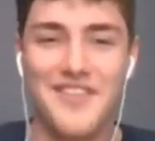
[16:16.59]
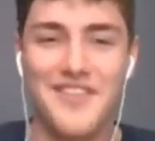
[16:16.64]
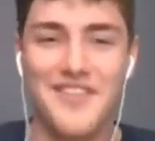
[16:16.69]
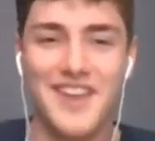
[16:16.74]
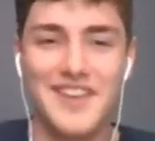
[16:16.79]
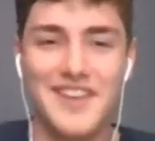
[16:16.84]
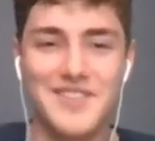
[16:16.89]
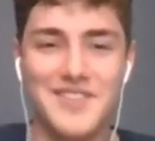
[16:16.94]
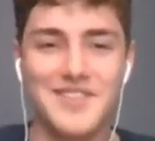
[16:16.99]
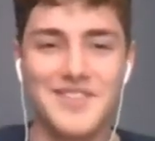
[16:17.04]

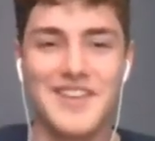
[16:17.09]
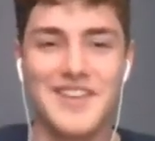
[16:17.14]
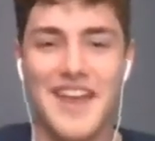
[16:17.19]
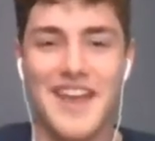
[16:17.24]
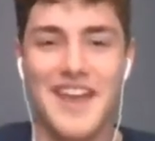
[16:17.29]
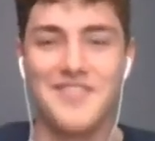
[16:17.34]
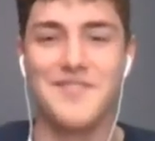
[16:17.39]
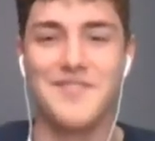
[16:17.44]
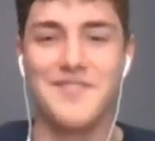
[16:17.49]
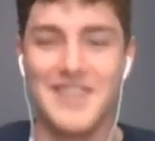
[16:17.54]
usually
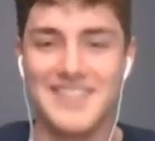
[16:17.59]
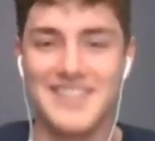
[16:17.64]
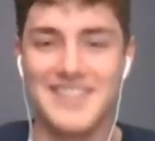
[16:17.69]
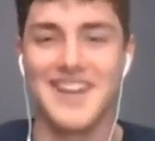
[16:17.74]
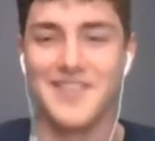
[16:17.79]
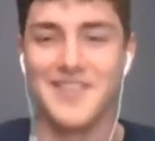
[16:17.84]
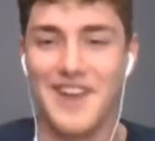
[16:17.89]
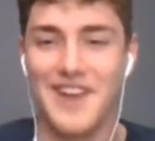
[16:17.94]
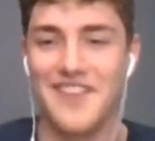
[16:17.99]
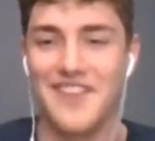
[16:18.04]
everybody's out of
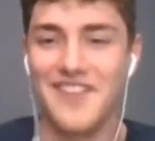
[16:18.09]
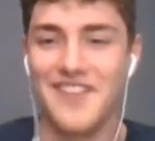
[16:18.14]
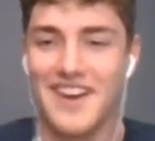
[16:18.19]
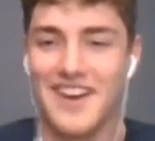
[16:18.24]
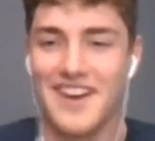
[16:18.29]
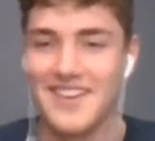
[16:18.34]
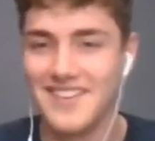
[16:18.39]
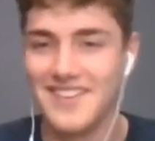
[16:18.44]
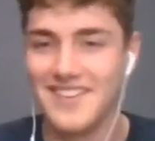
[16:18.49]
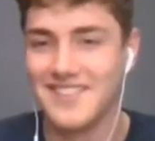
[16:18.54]
Wi-Fi
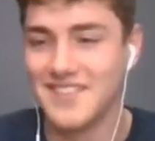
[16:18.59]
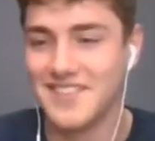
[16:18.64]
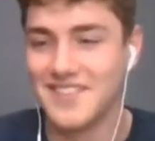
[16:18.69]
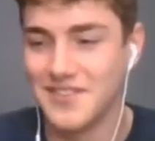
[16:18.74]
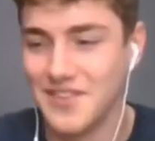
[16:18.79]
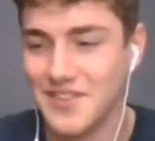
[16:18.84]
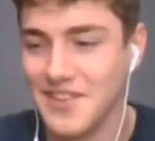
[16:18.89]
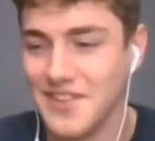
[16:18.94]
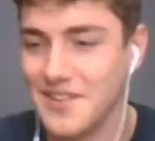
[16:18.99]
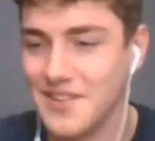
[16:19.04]
just for a
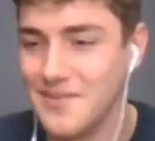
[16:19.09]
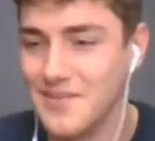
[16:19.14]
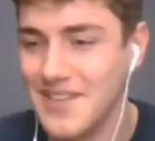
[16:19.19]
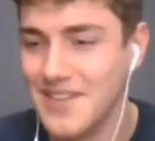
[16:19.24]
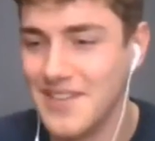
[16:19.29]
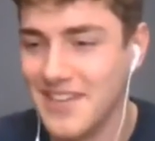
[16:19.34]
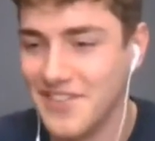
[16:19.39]
little bit if it